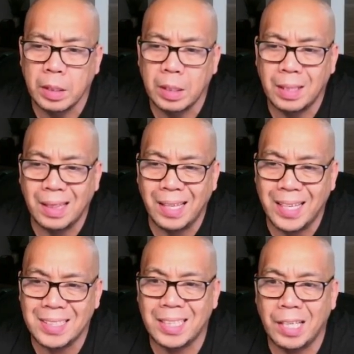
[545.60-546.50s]

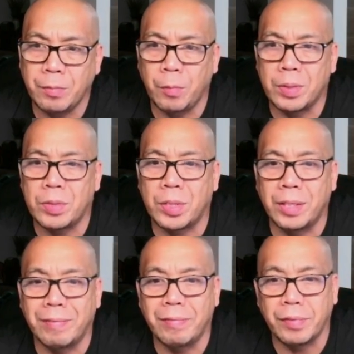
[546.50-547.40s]
Last time we went to
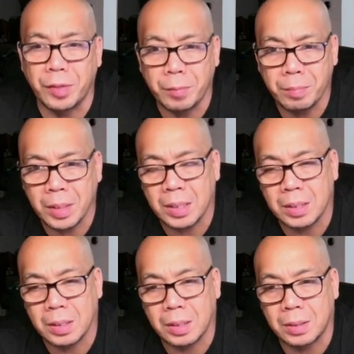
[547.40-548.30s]
confirm
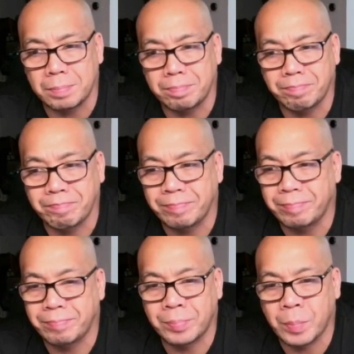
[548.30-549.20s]

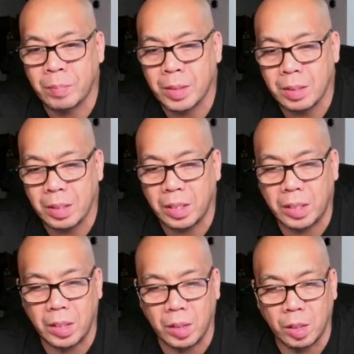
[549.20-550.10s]
and
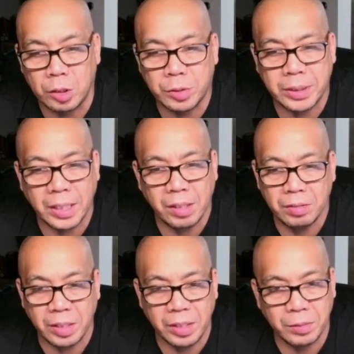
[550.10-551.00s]
get an
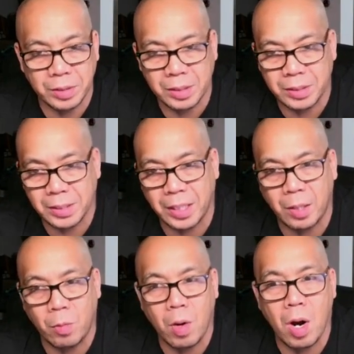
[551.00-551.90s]
ultrasound, and it was just like
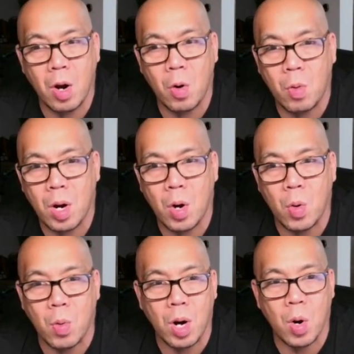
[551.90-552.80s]
wonk, wonk,
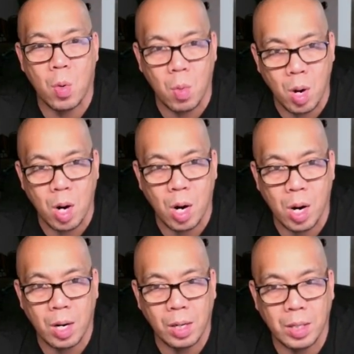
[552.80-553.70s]
wonk,
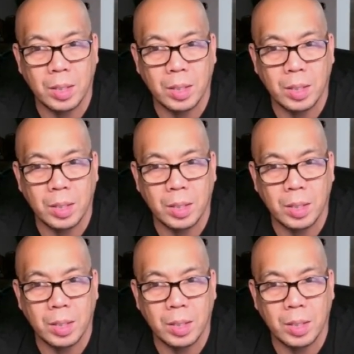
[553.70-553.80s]
wonk.